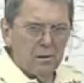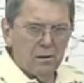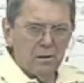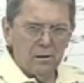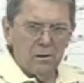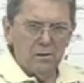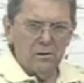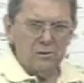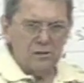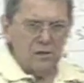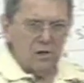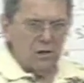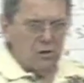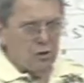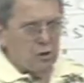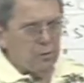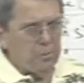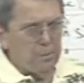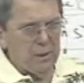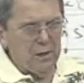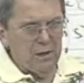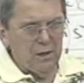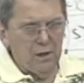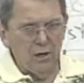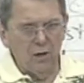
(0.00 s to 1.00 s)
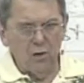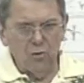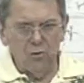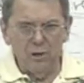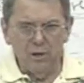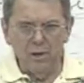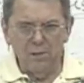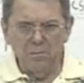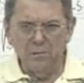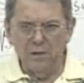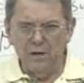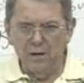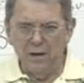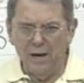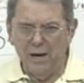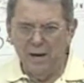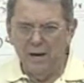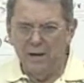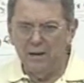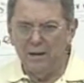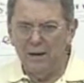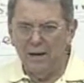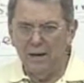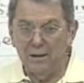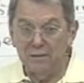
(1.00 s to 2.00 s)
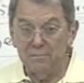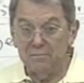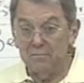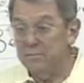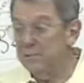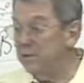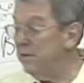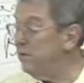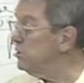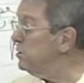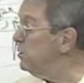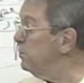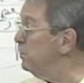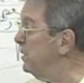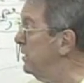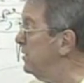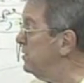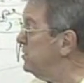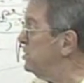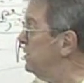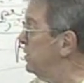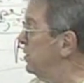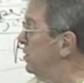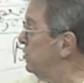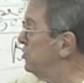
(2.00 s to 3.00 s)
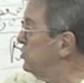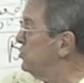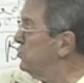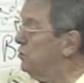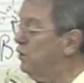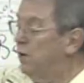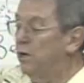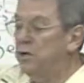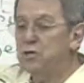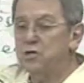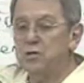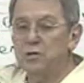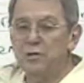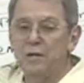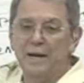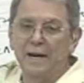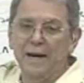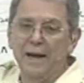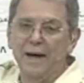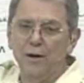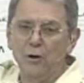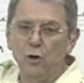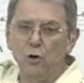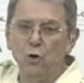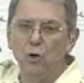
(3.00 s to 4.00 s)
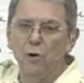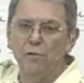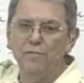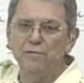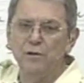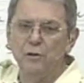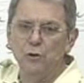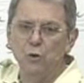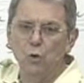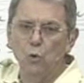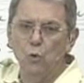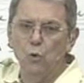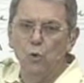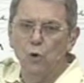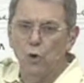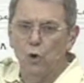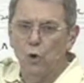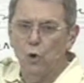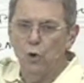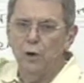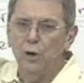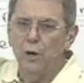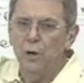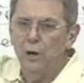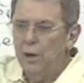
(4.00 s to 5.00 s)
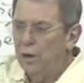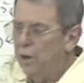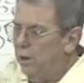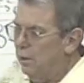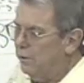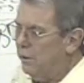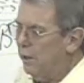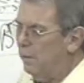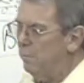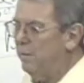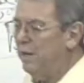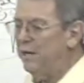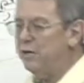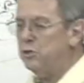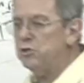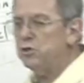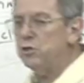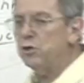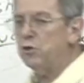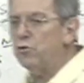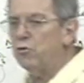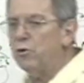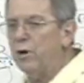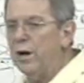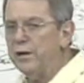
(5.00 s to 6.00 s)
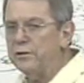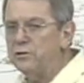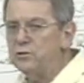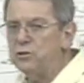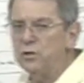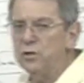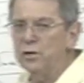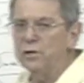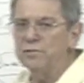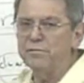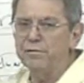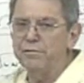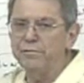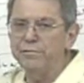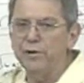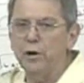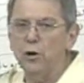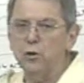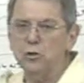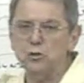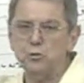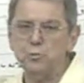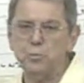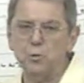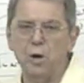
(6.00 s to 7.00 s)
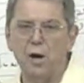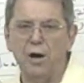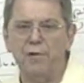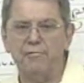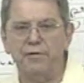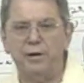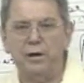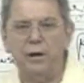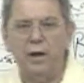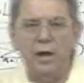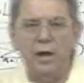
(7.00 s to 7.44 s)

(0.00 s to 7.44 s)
You say, are you picking on him tonight? He's the best illustration that I know of in the world that meets the criteria of a false prophet.